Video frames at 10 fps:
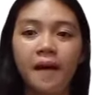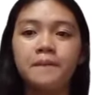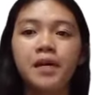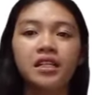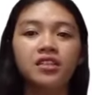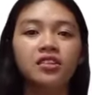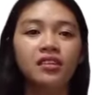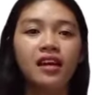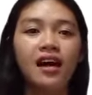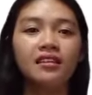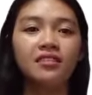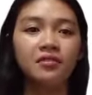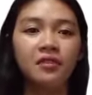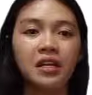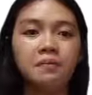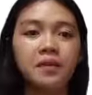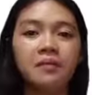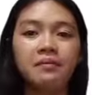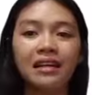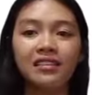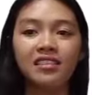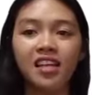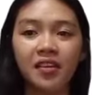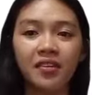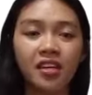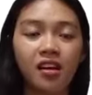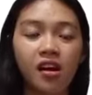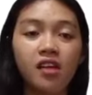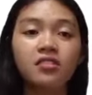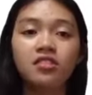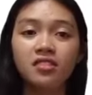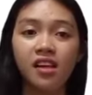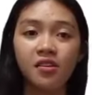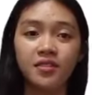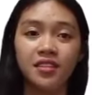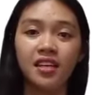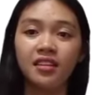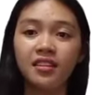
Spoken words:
Manhood at the Philippine Military on 2000,